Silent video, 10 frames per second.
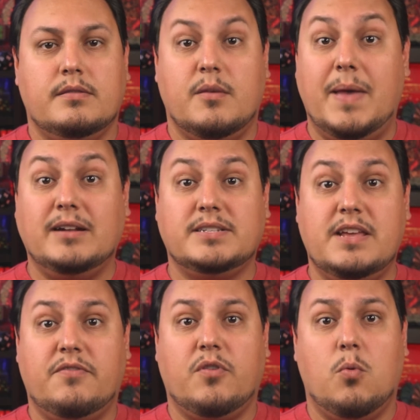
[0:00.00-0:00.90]
The
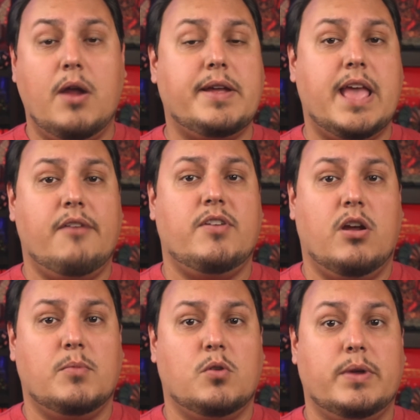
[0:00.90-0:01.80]
penalty for wearing heavy
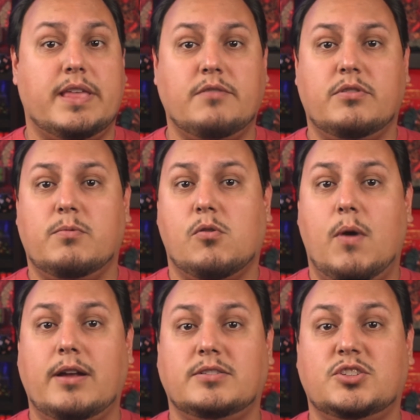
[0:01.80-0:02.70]
armor without the
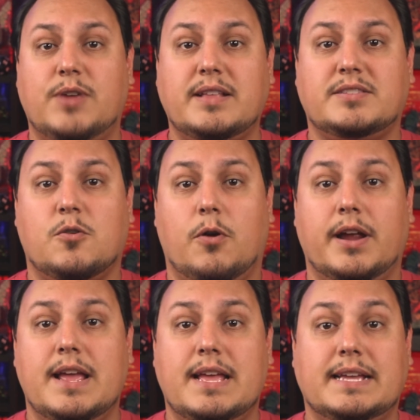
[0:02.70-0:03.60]
required strength score